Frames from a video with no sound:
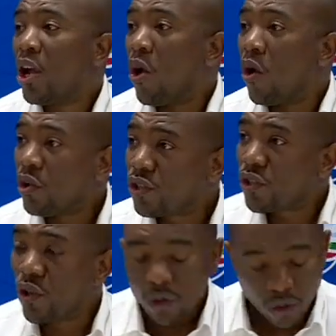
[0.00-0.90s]

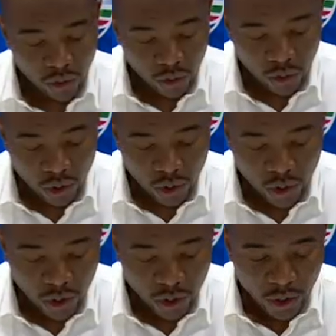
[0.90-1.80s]
Also,
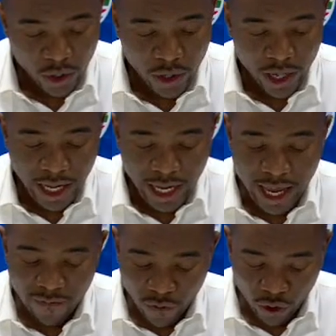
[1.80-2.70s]

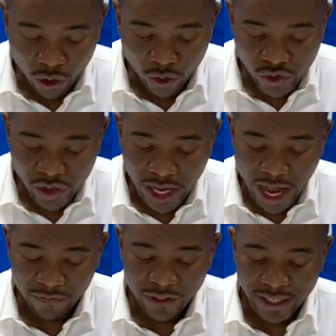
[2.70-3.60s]
he follows
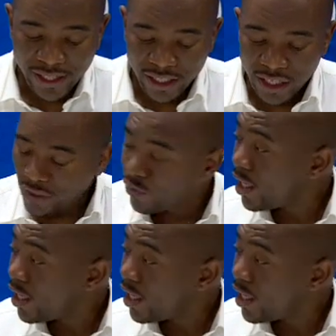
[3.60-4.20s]
after a successful